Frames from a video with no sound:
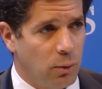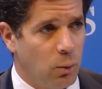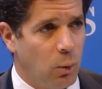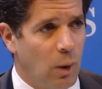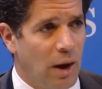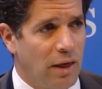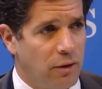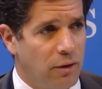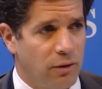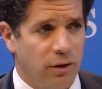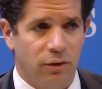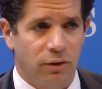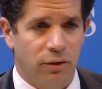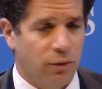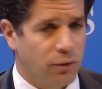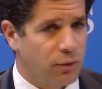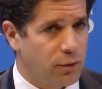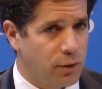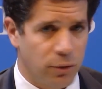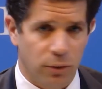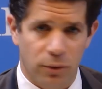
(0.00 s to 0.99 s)
whether it's
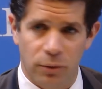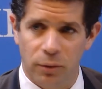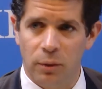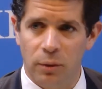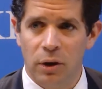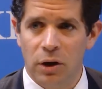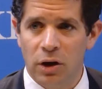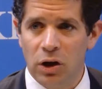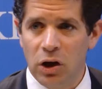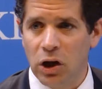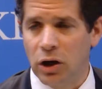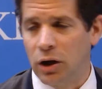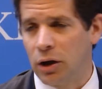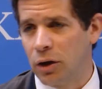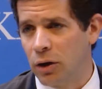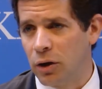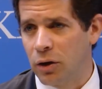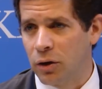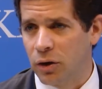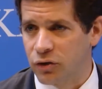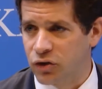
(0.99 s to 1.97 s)
through,
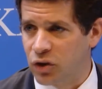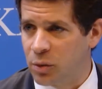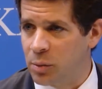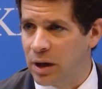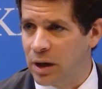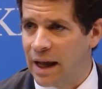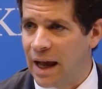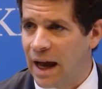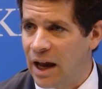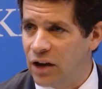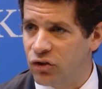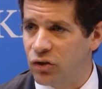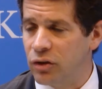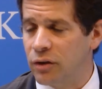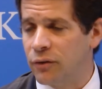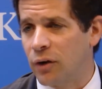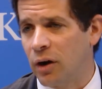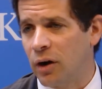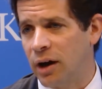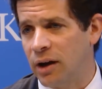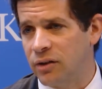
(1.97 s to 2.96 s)
low-cost communication
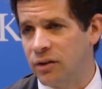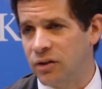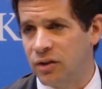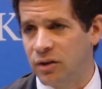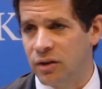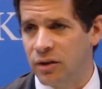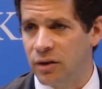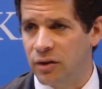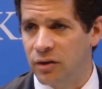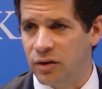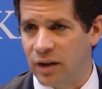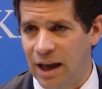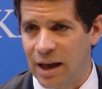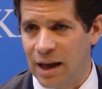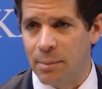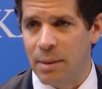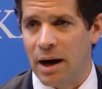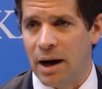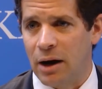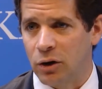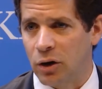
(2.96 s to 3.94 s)
devices,
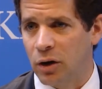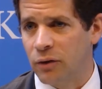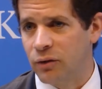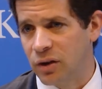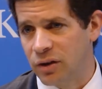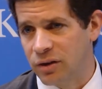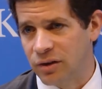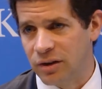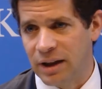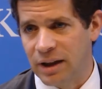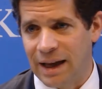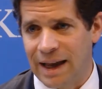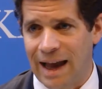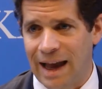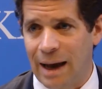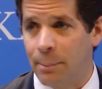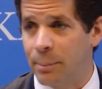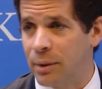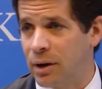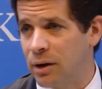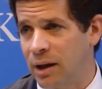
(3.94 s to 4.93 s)
email, obviously,
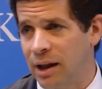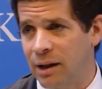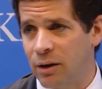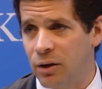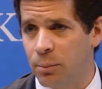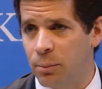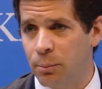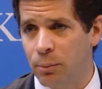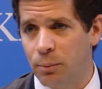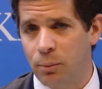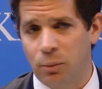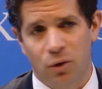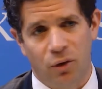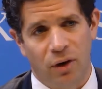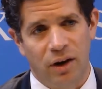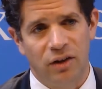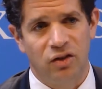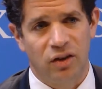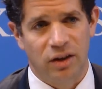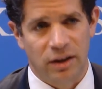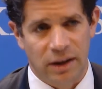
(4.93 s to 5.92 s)
but
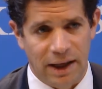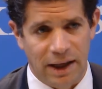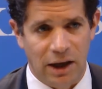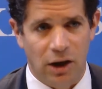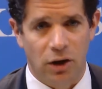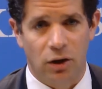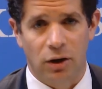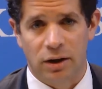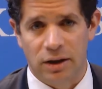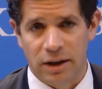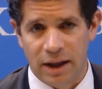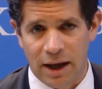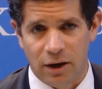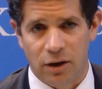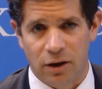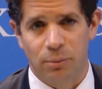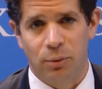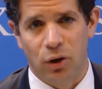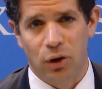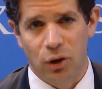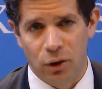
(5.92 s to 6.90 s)
increasingly, cloud
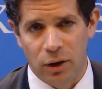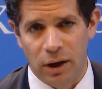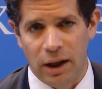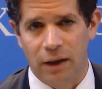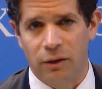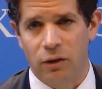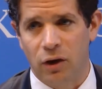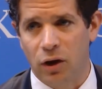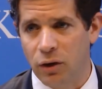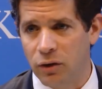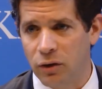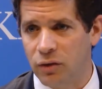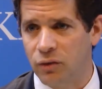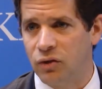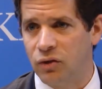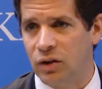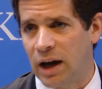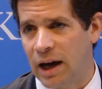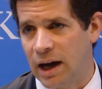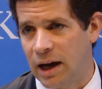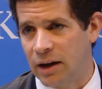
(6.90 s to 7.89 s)
computing, the use of
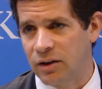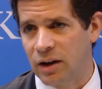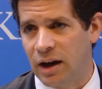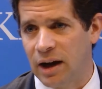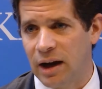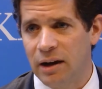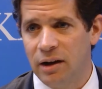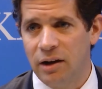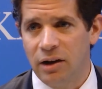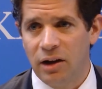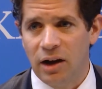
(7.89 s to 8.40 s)
data,